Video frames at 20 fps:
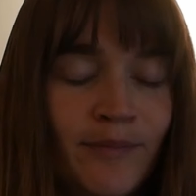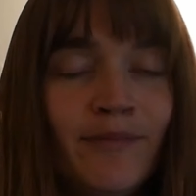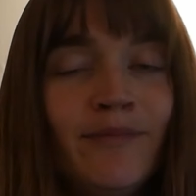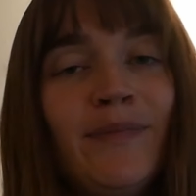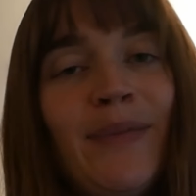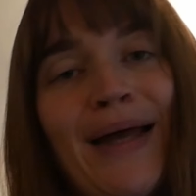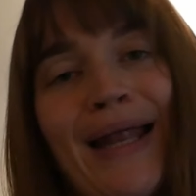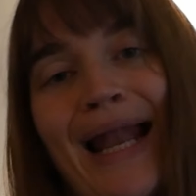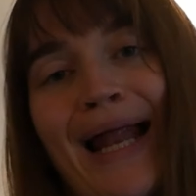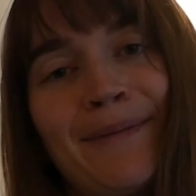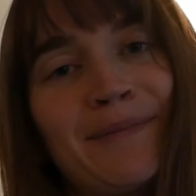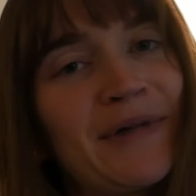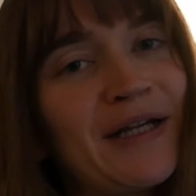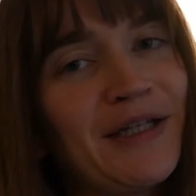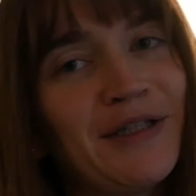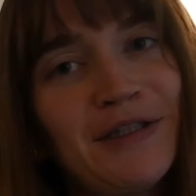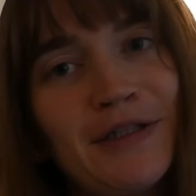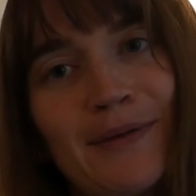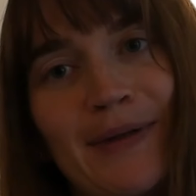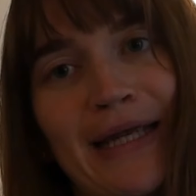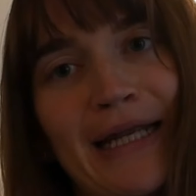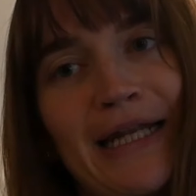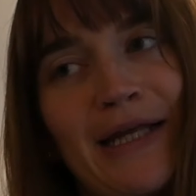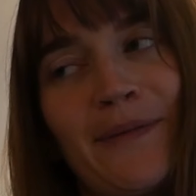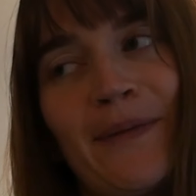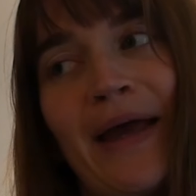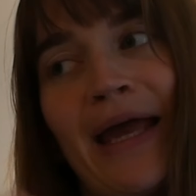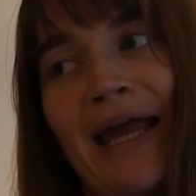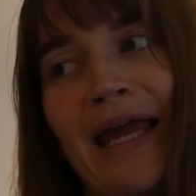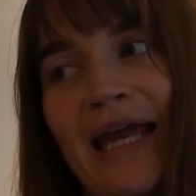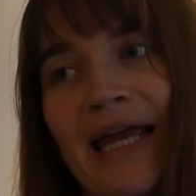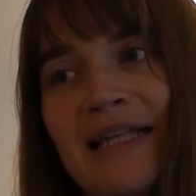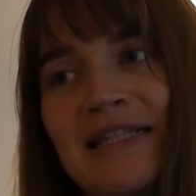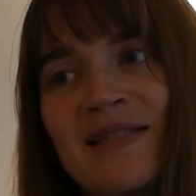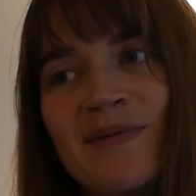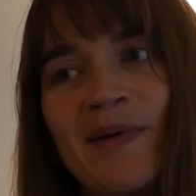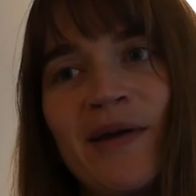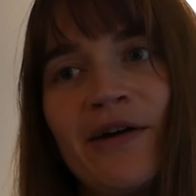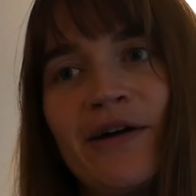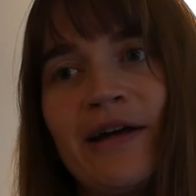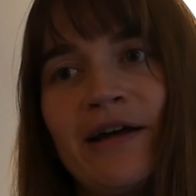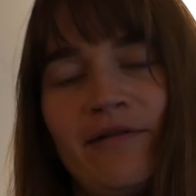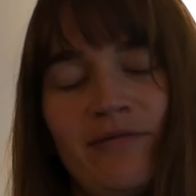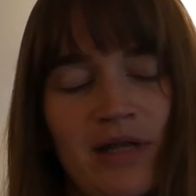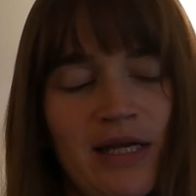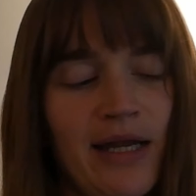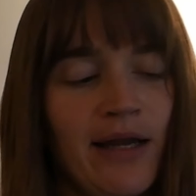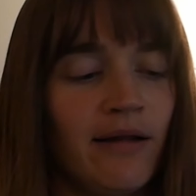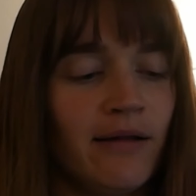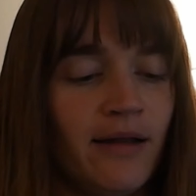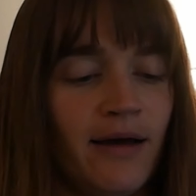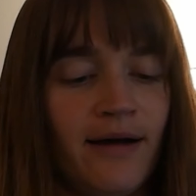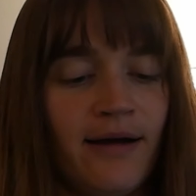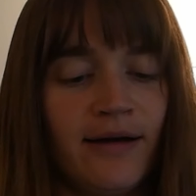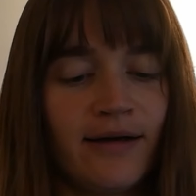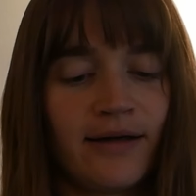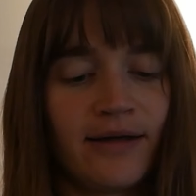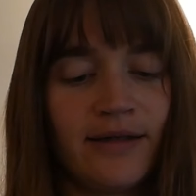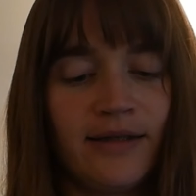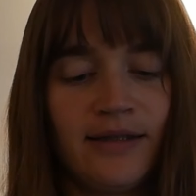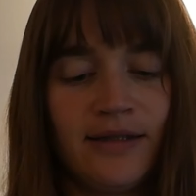But I'm going to do it anyway. In spirit of the knit along,